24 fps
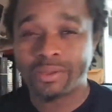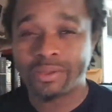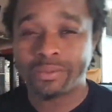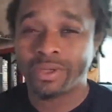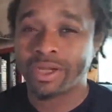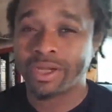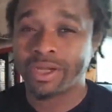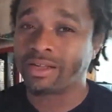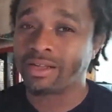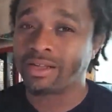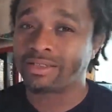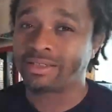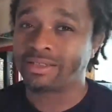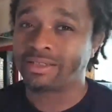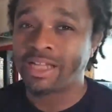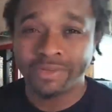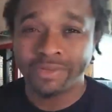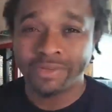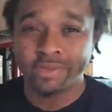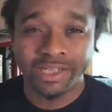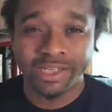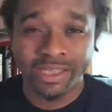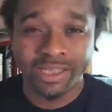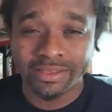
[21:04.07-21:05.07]
got to definitely
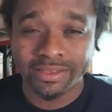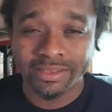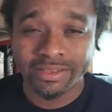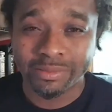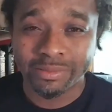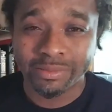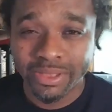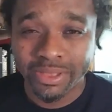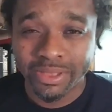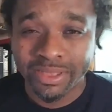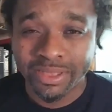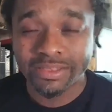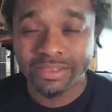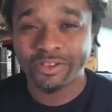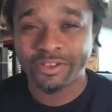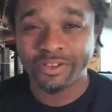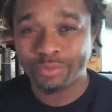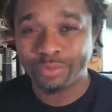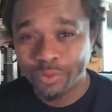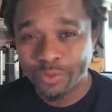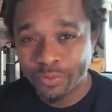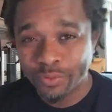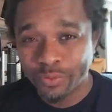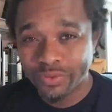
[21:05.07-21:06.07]
get into the Picts and the
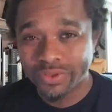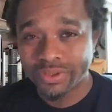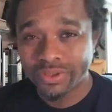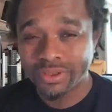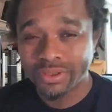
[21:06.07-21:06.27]
Rus